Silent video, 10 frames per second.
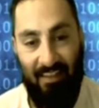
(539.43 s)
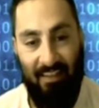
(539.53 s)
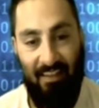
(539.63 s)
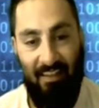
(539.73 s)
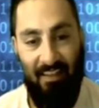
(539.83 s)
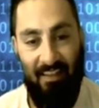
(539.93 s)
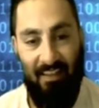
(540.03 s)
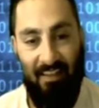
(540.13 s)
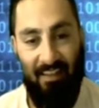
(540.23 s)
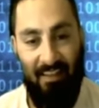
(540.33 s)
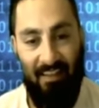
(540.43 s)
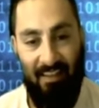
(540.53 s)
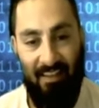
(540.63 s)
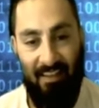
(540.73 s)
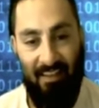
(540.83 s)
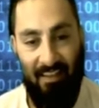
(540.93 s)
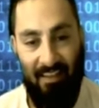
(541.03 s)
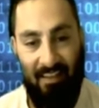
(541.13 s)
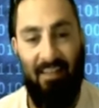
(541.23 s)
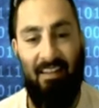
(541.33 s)

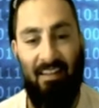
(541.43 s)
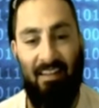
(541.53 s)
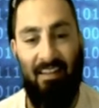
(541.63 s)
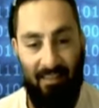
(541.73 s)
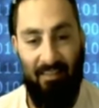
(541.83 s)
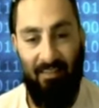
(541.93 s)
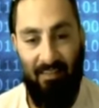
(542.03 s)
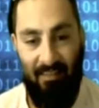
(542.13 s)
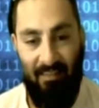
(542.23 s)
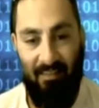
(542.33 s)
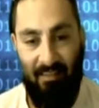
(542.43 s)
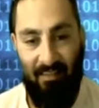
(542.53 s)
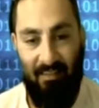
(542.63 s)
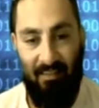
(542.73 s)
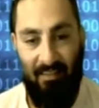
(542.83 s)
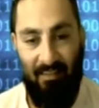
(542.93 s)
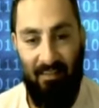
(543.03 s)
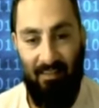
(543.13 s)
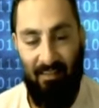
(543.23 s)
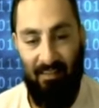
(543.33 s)

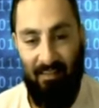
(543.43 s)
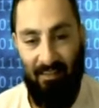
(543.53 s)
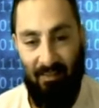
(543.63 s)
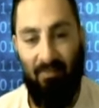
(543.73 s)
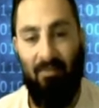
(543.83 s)
The person shown says nothing.